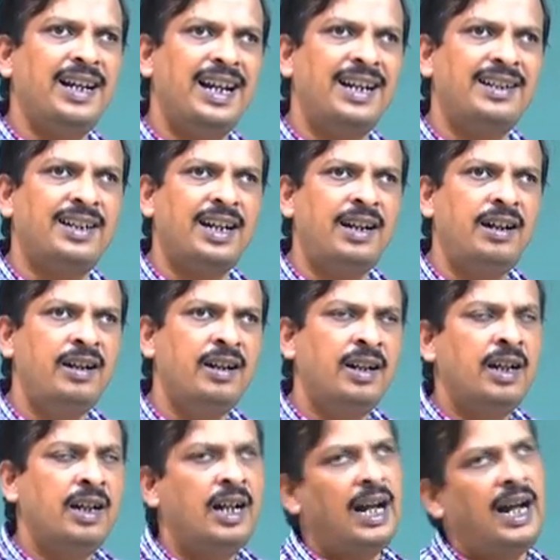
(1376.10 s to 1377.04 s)
AZ
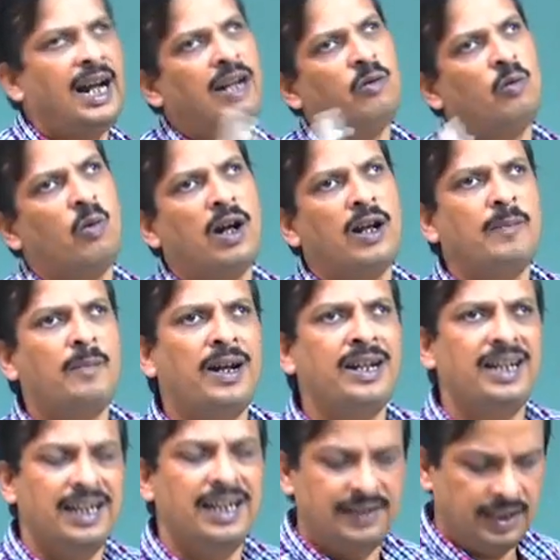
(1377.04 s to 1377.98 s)
and 1 by
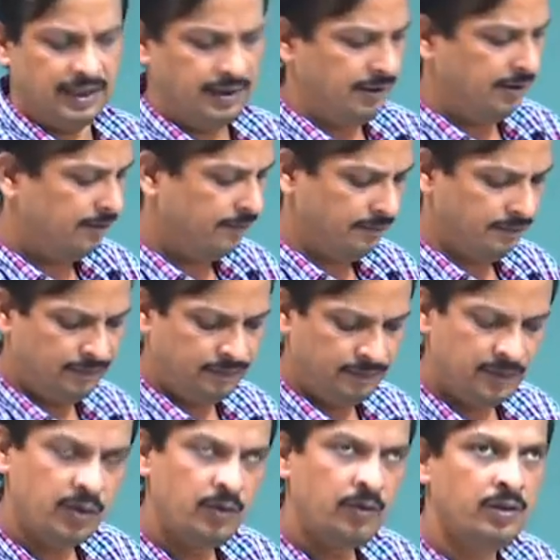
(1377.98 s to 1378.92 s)
AZ
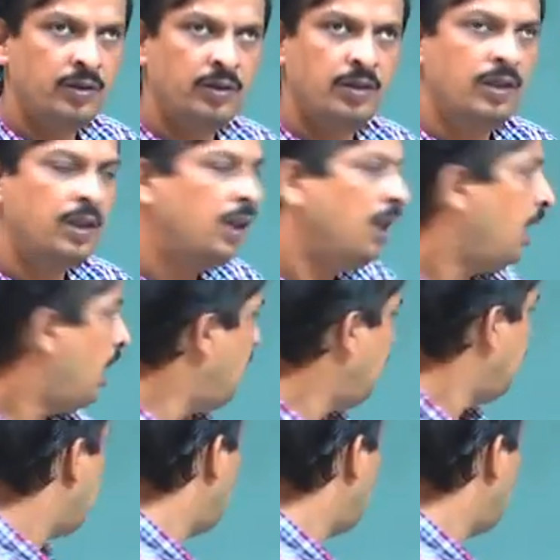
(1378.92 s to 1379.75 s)
and